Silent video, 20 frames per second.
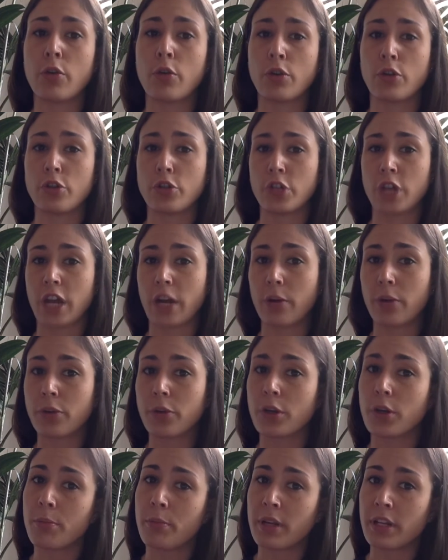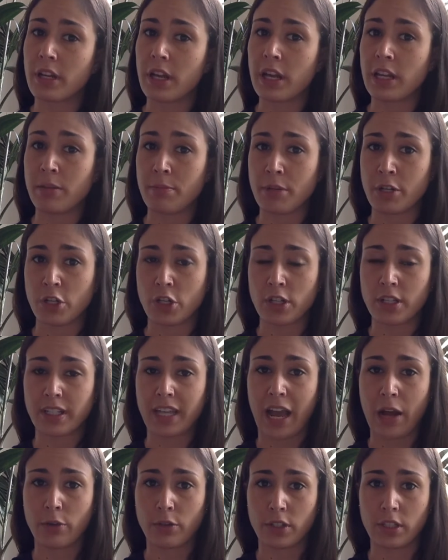or you check with your admissions
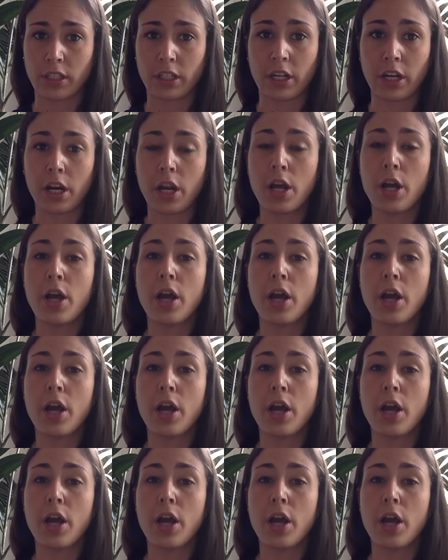counselor